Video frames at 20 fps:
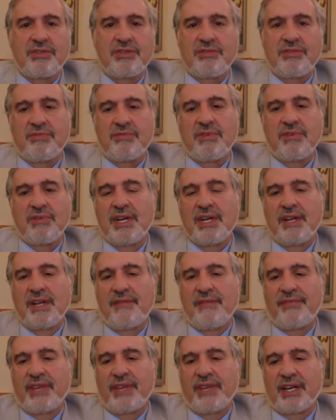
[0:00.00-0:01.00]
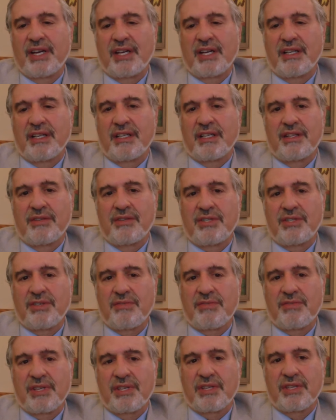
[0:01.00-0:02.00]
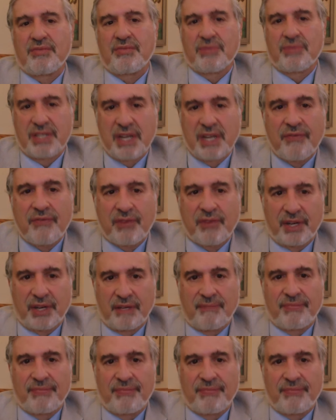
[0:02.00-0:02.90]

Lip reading: two things were different.